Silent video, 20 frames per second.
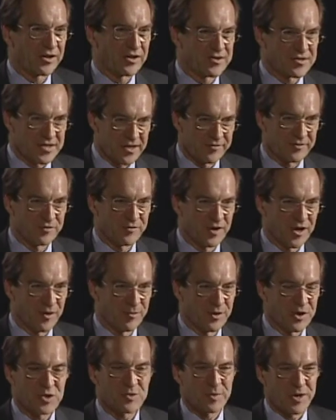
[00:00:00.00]
everywhere,
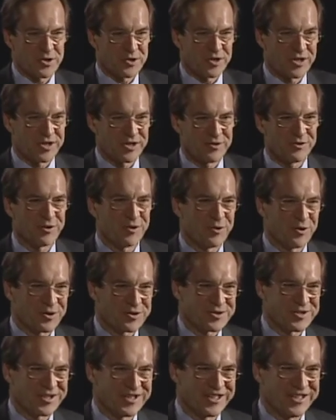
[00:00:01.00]
but especially in New York
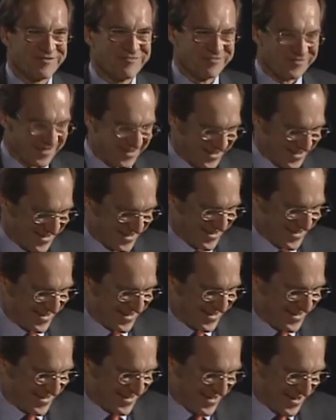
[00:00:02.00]
City.
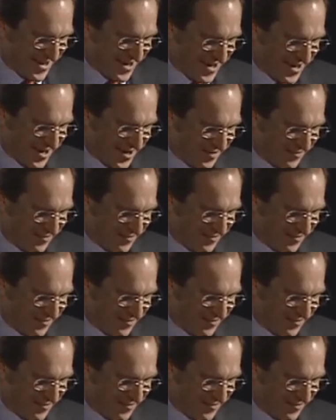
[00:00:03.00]
The